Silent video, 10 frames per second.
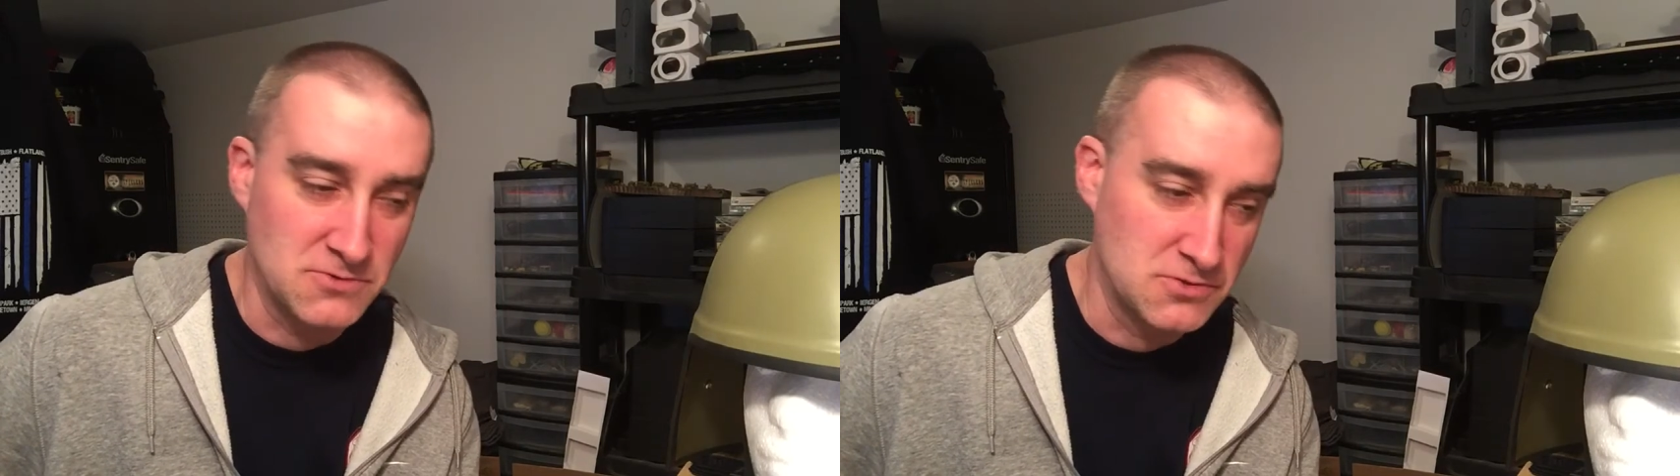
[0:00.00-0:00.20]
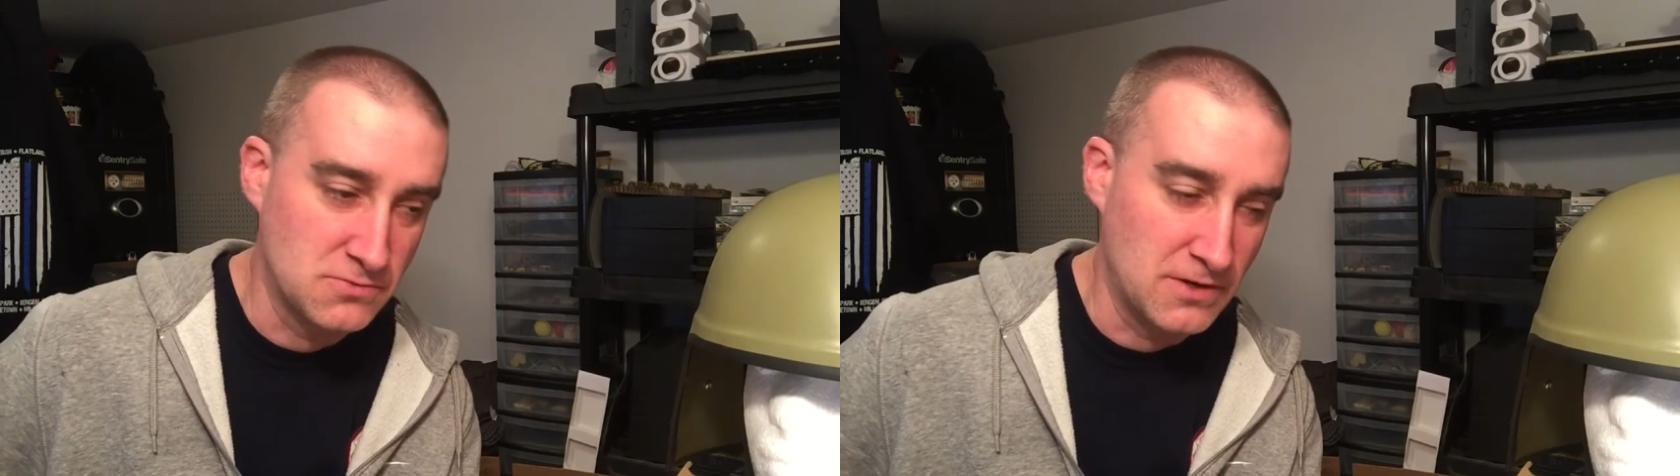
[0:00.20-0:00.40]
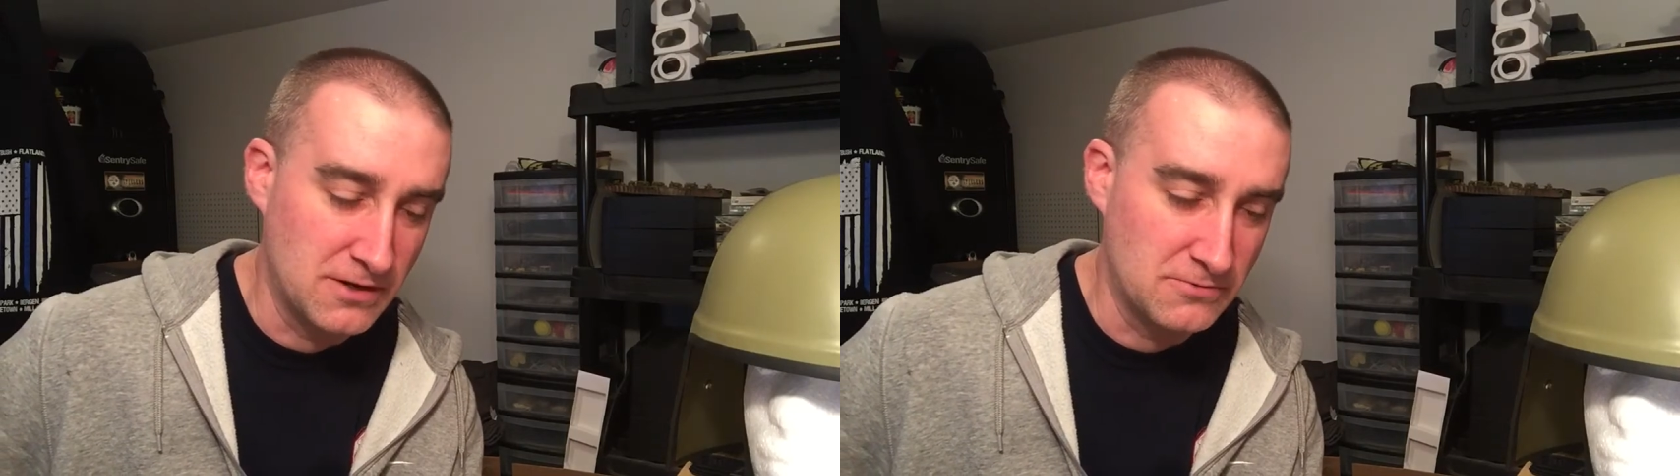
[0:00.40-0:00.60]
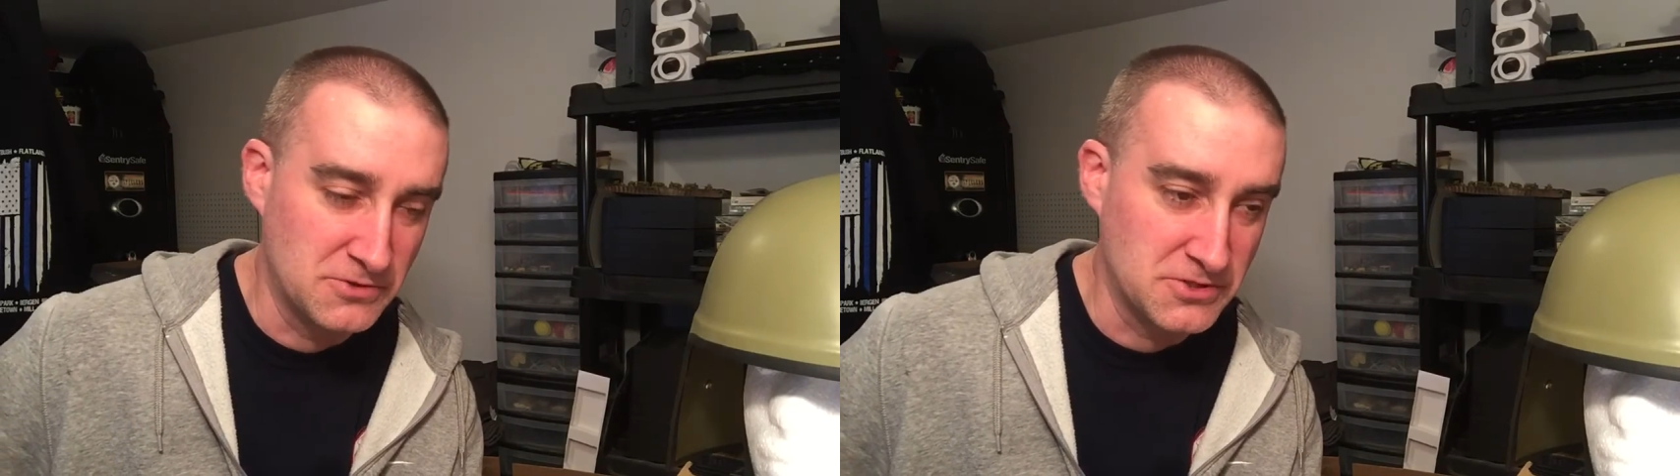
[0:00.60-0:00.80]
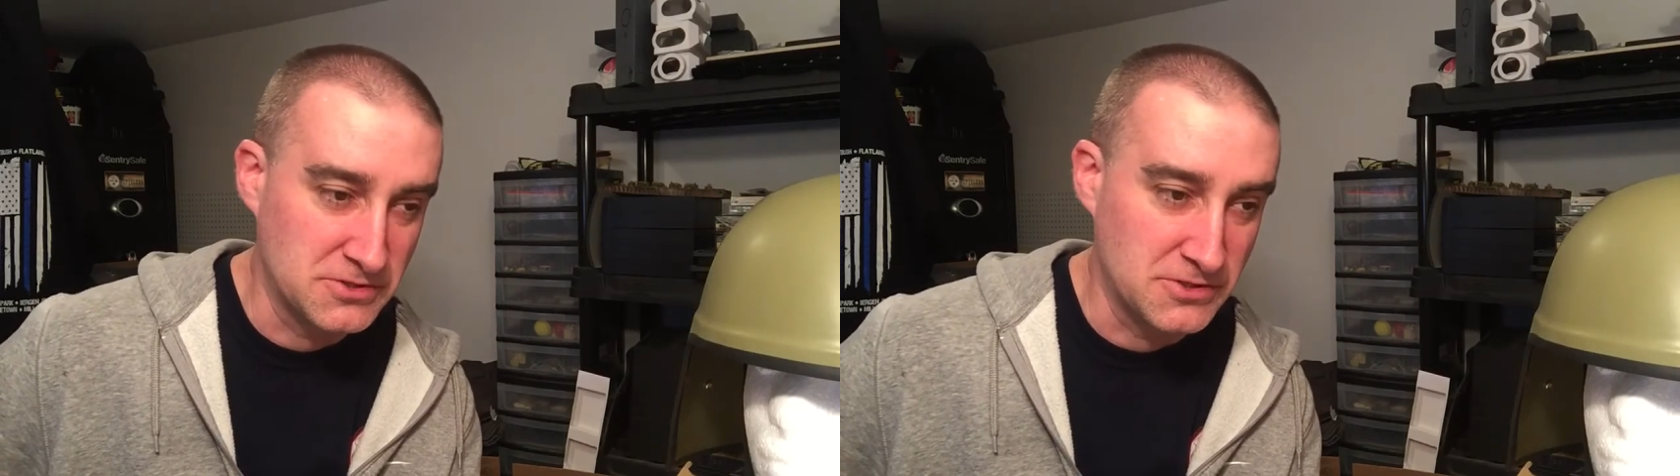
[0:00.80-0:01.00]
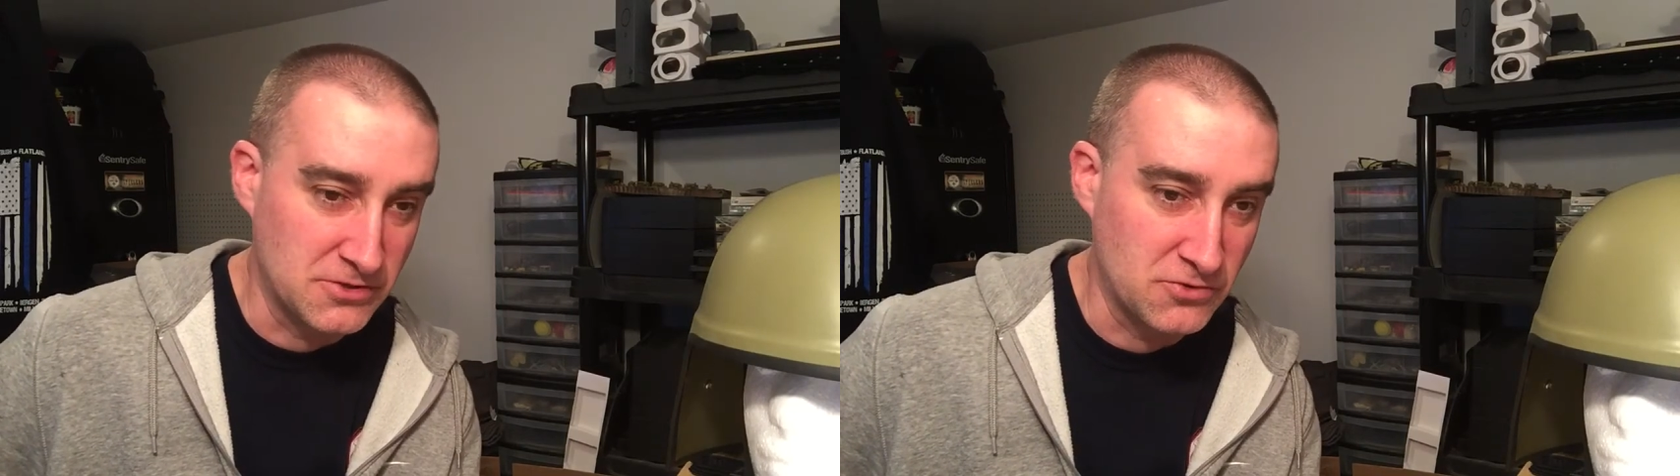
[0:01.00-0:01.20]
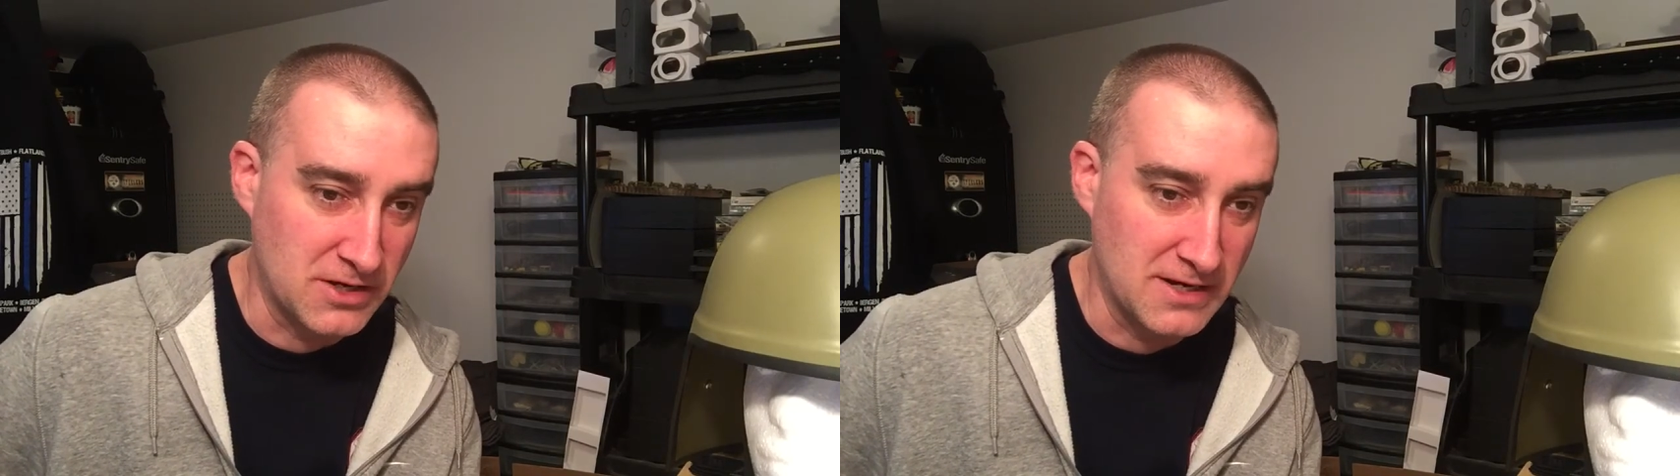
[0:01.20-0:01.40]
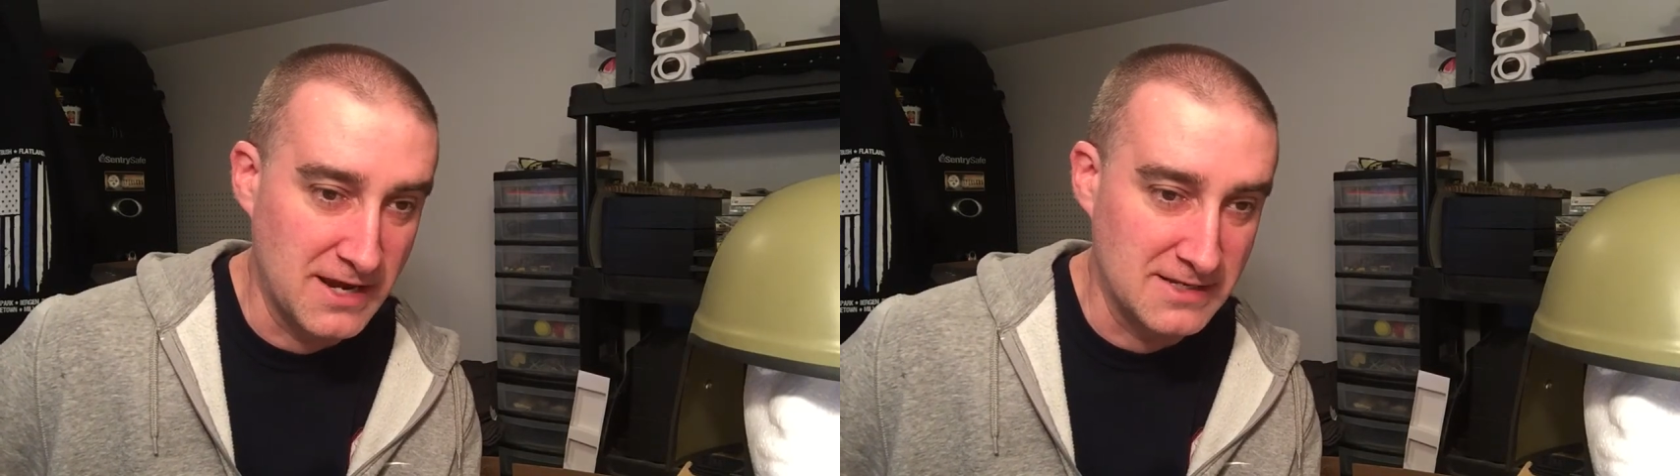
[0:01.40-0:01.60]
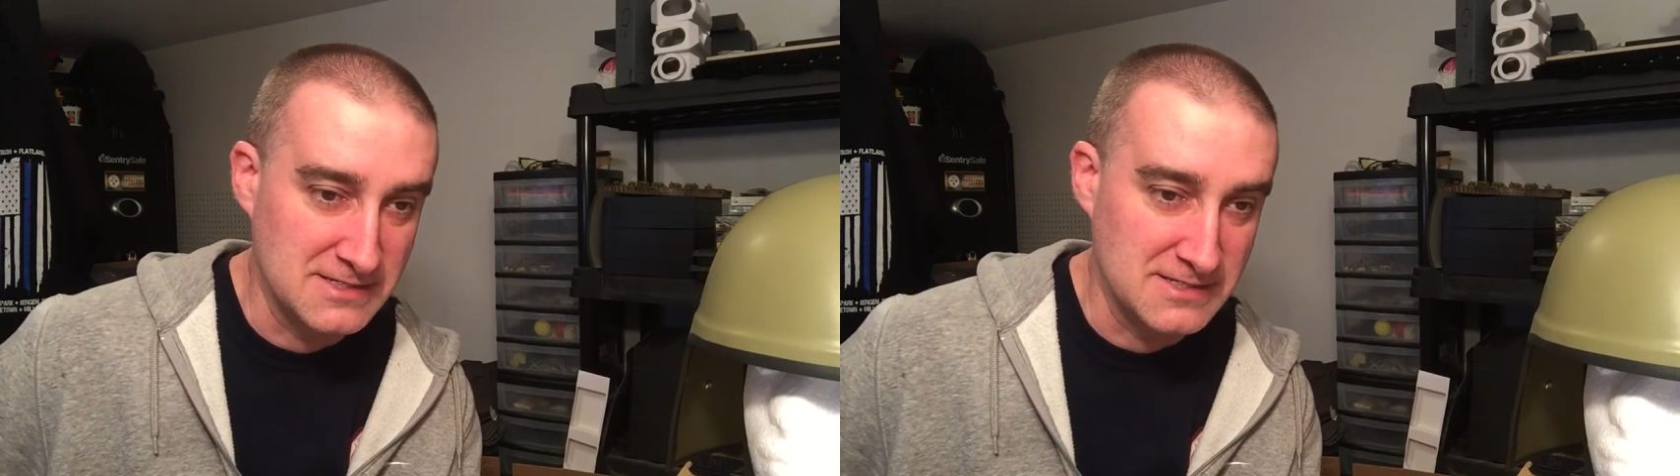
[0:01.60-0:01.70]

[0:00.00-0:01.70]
which we'll talk to like Crooked Knight